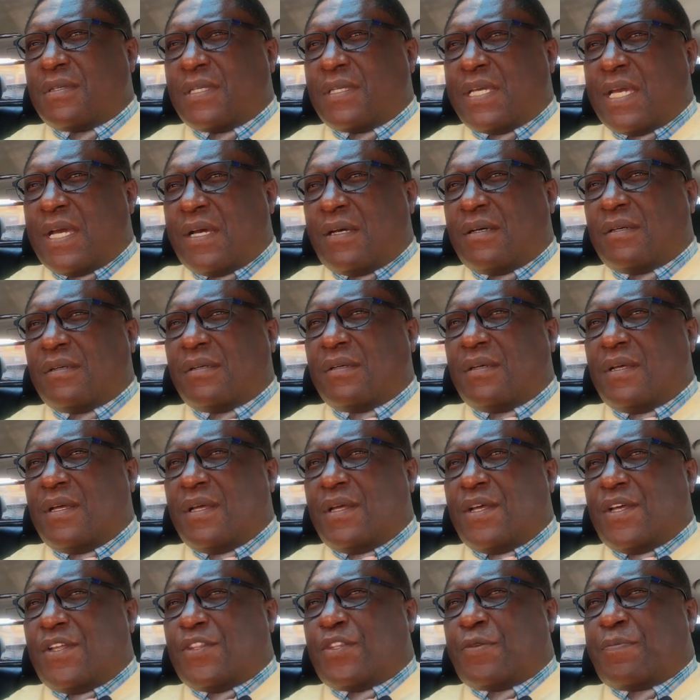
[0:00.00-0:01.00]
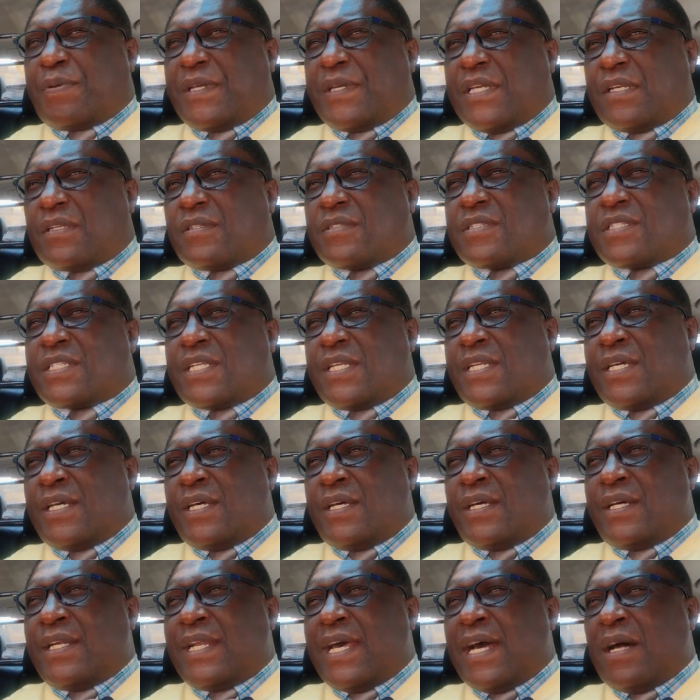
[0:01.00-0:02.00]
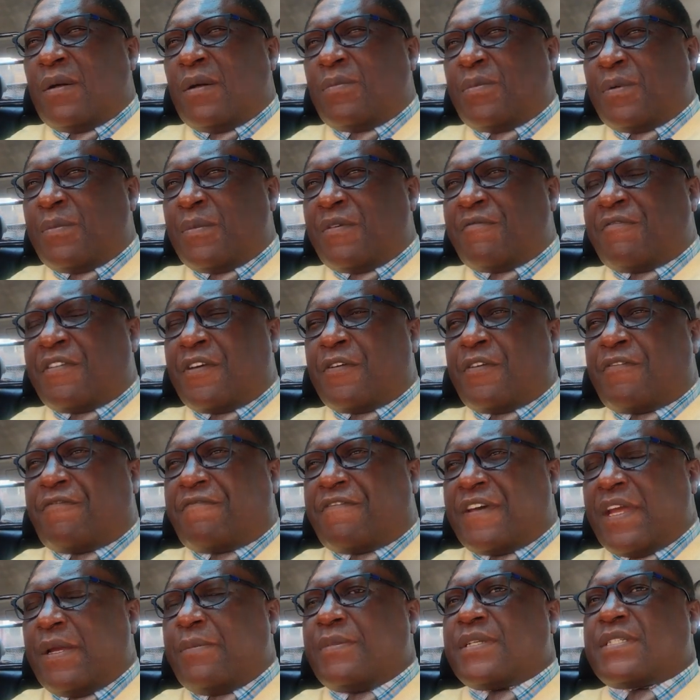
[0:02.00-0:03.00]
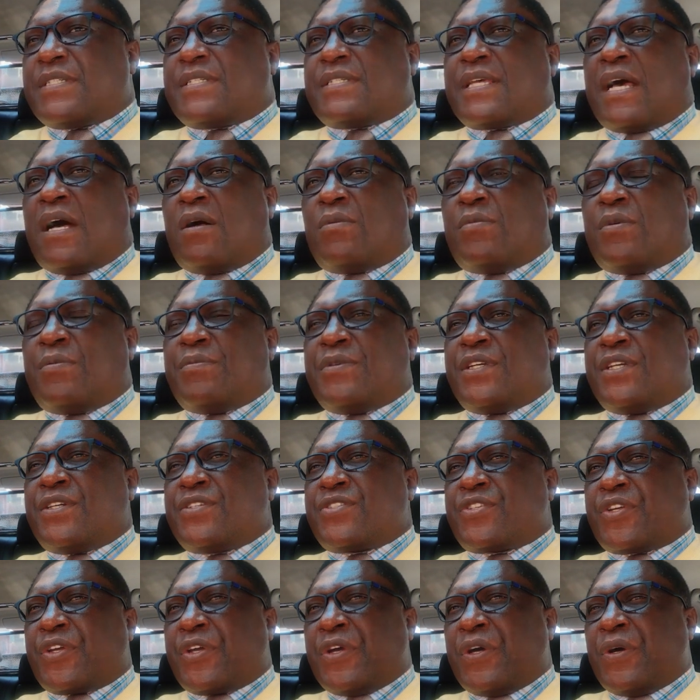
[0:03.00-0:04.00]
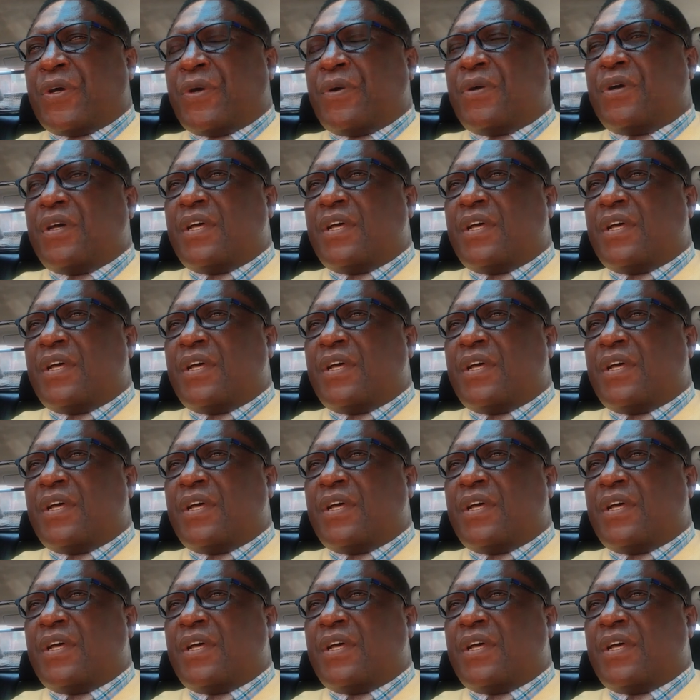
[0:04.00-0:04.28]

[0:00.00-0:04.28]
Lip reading: Yeah. The Beatles did an album, a very famous album years ago.